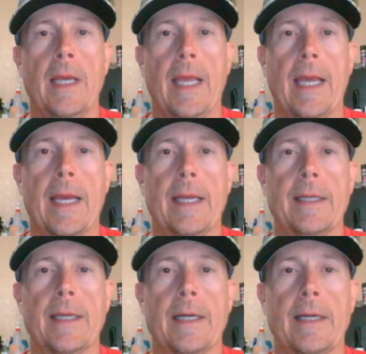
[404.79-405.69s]

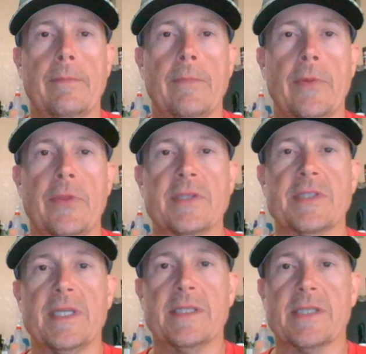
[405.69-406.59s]
And
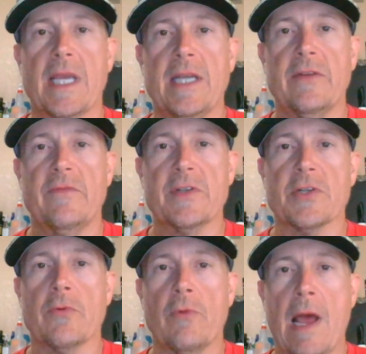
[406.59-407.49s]
this is a
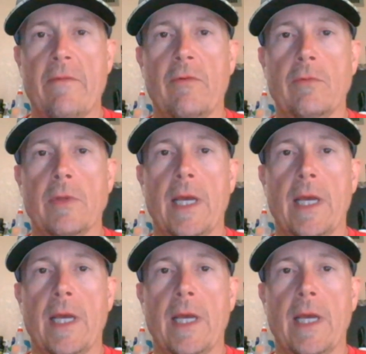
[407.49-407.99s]
division rival,